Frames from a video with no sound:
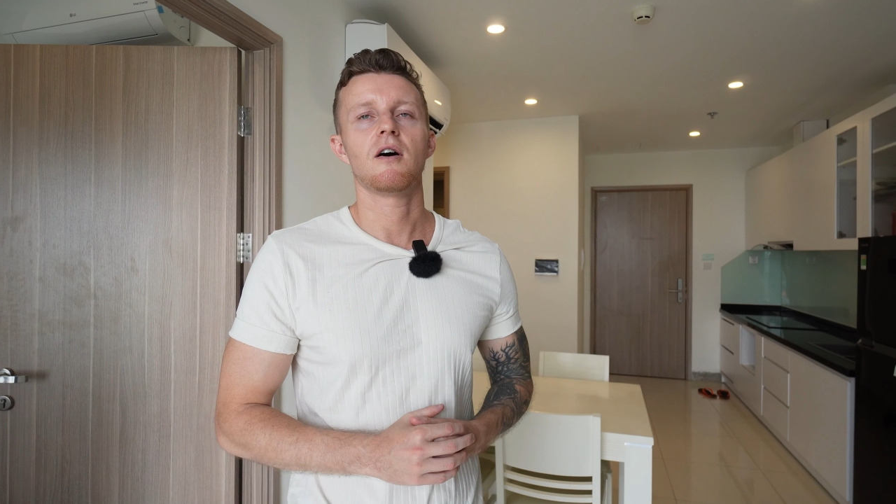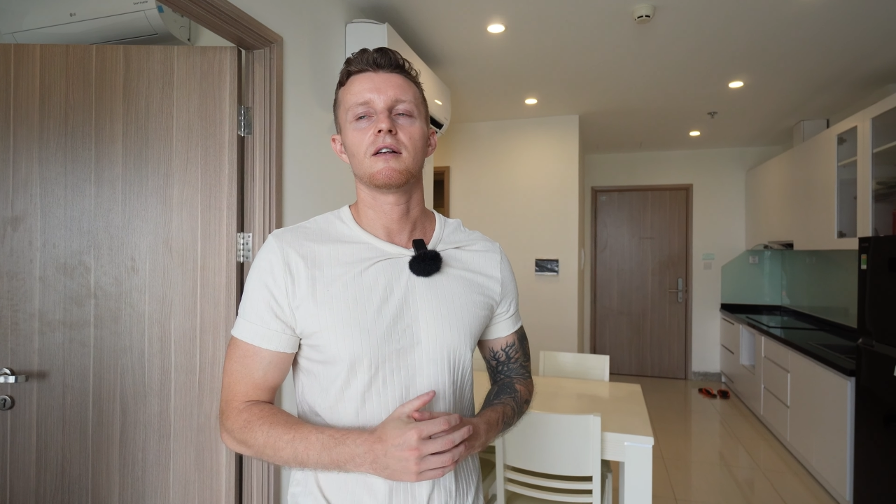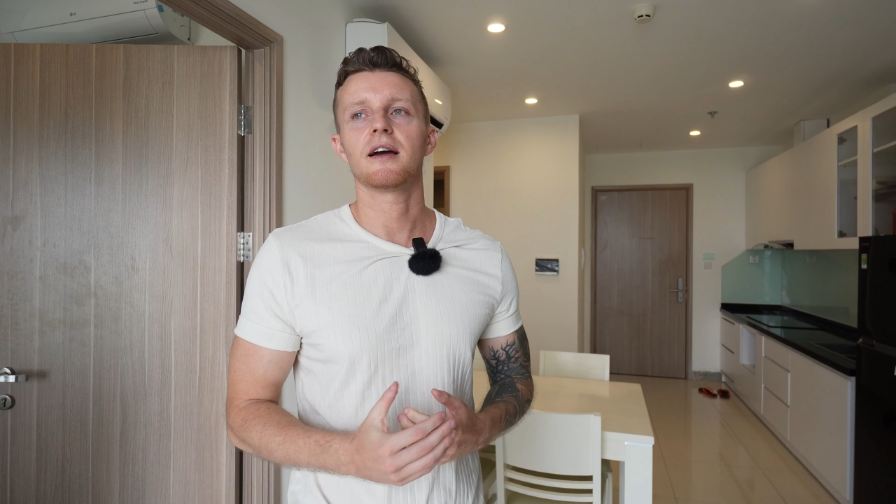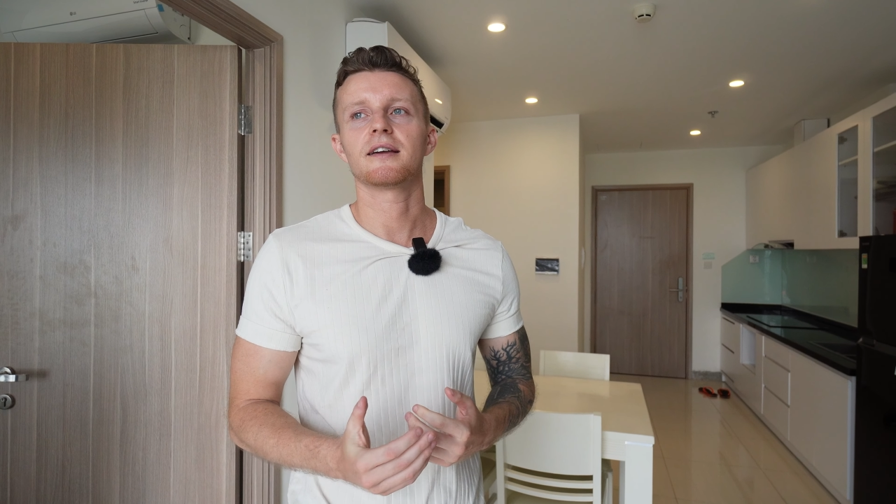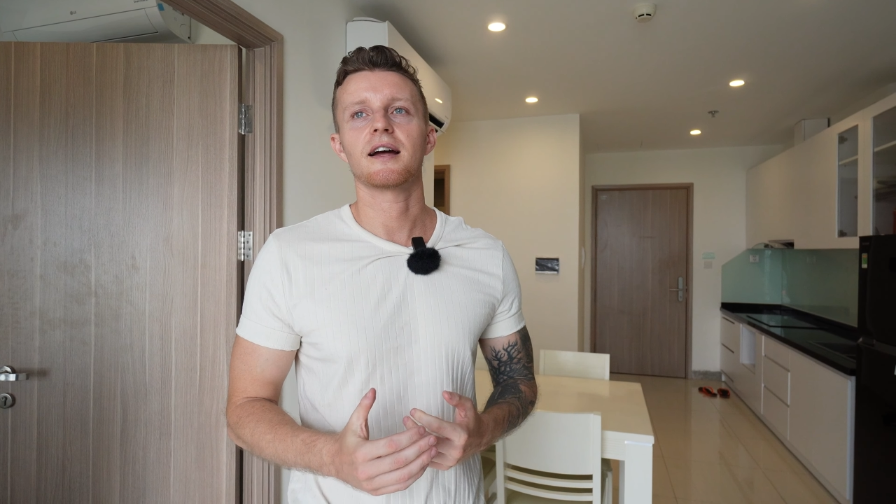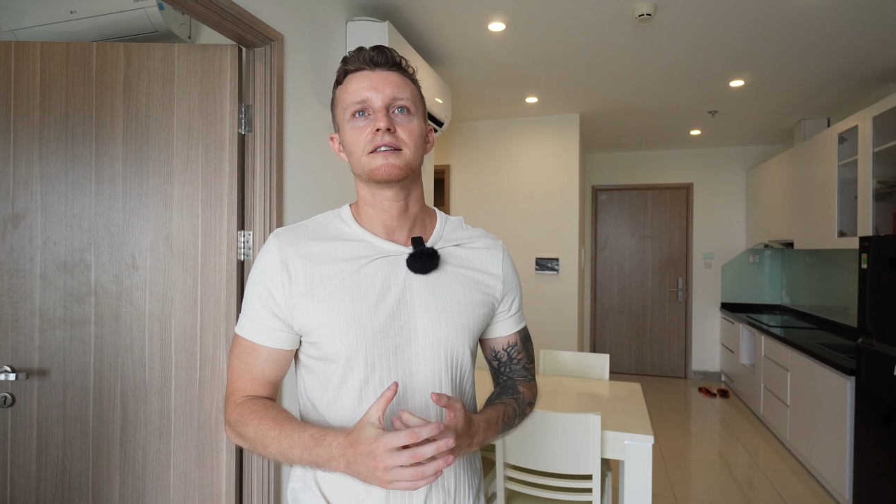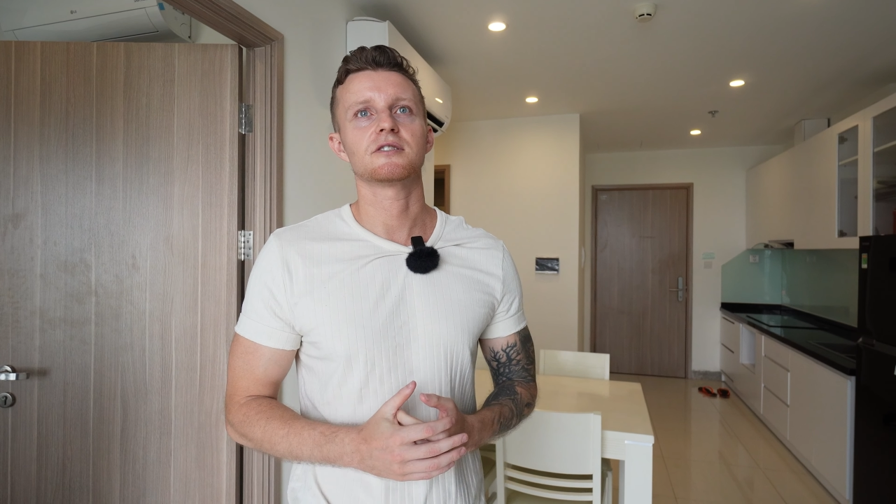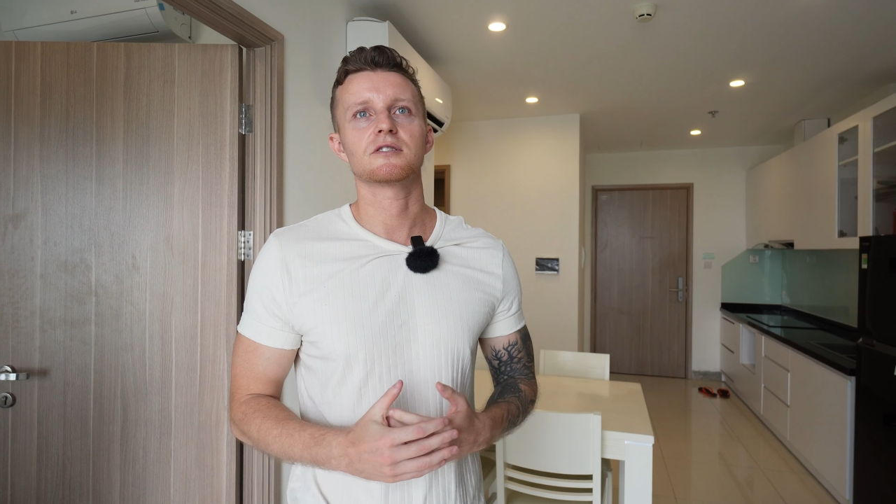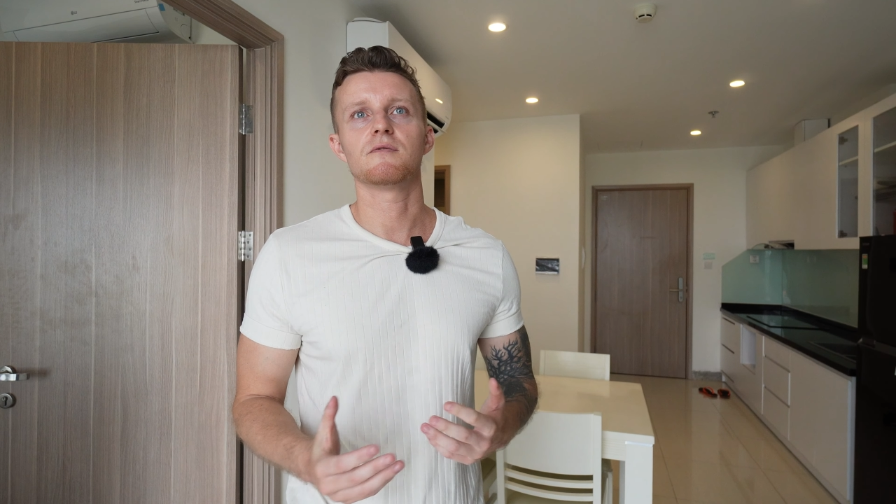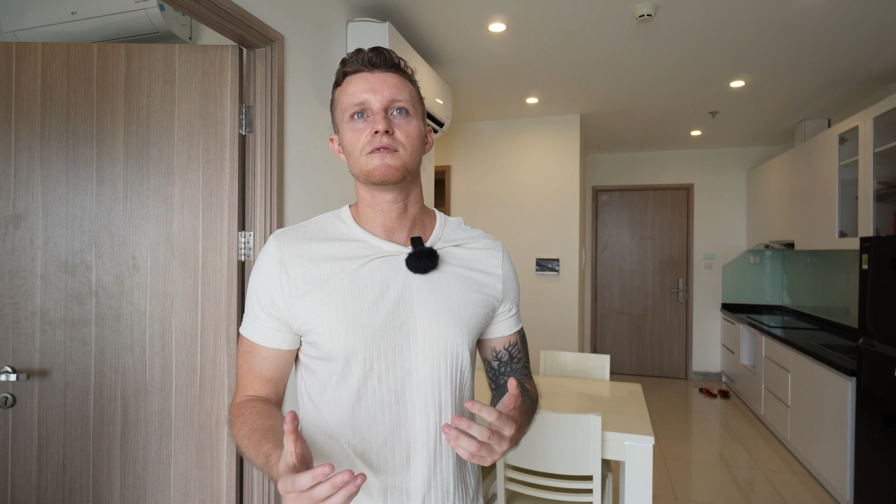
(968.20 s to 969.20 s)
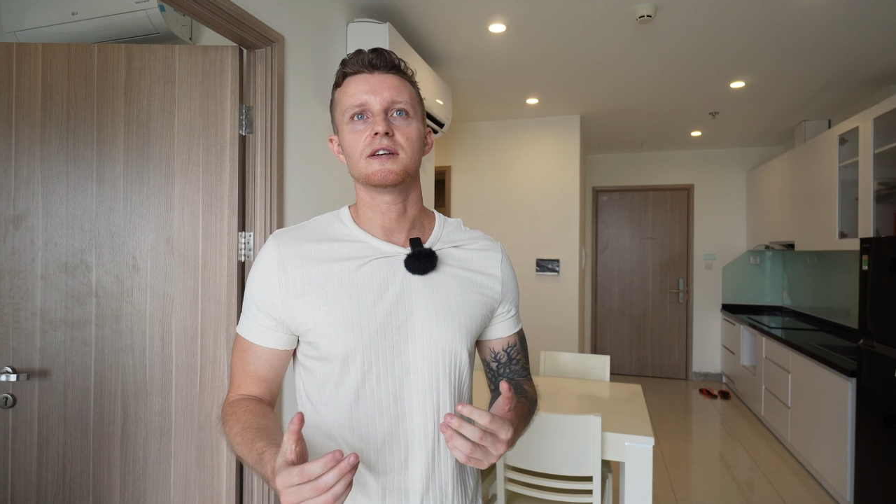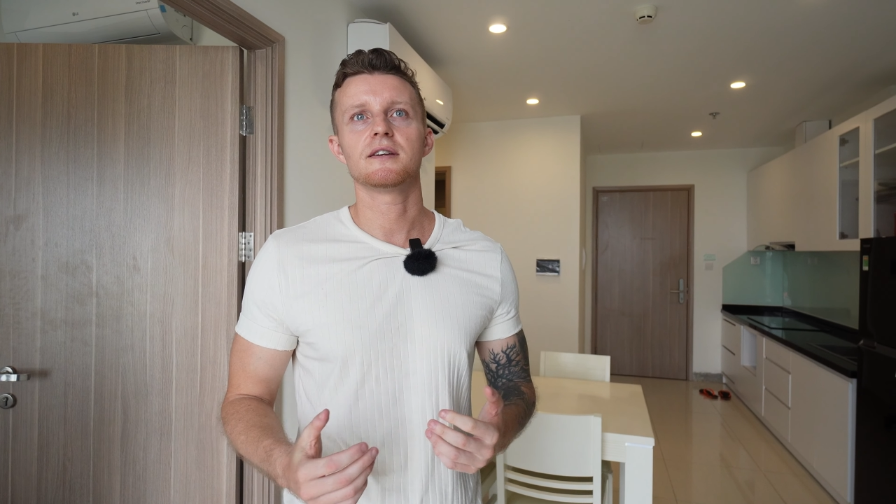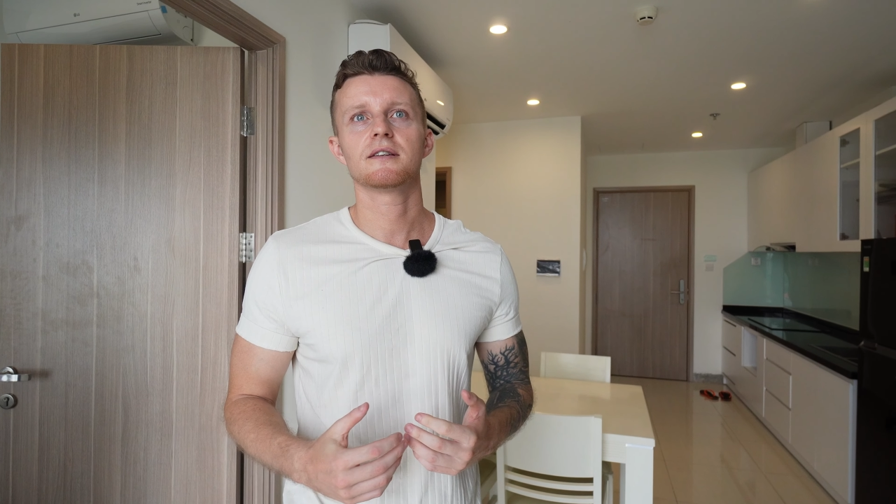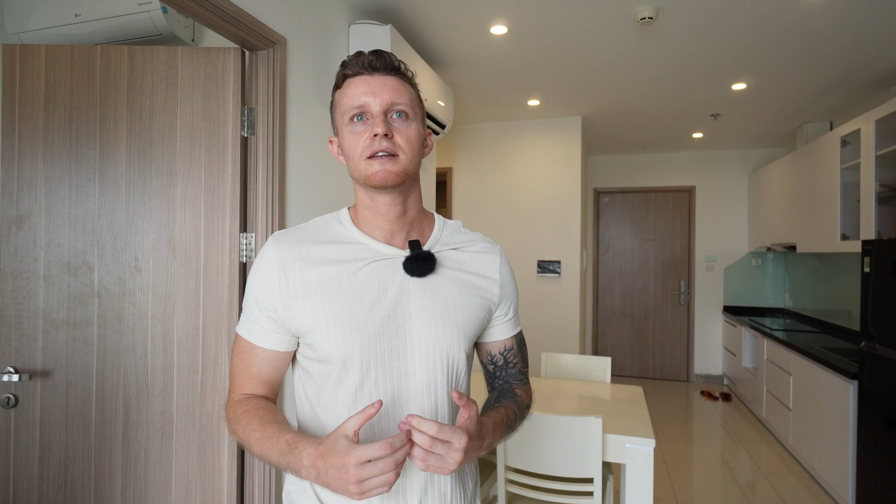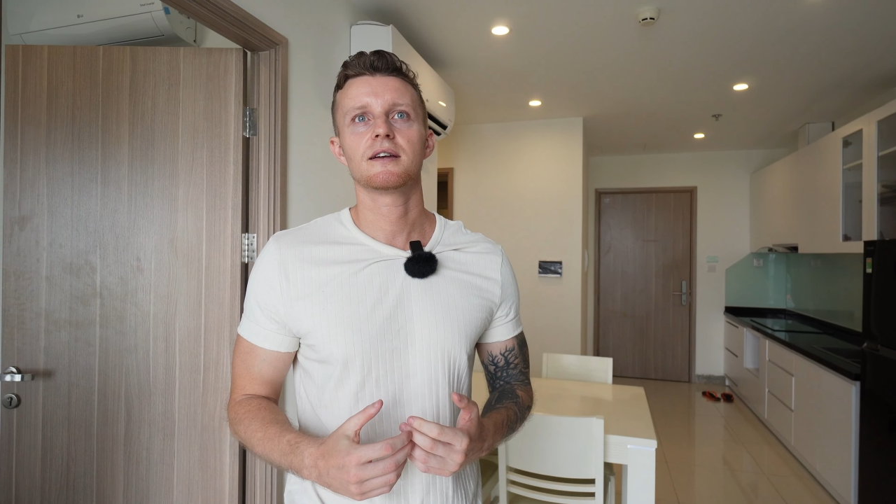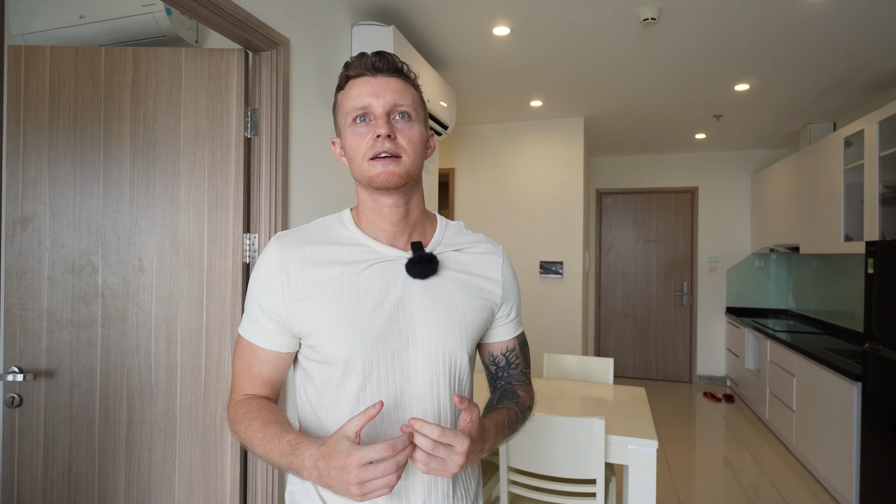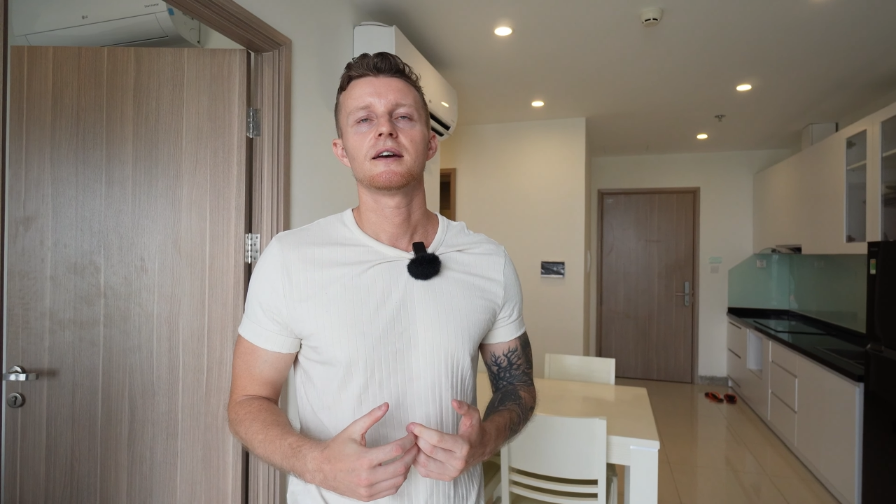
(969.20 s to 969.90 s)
Or like, and just conveniently,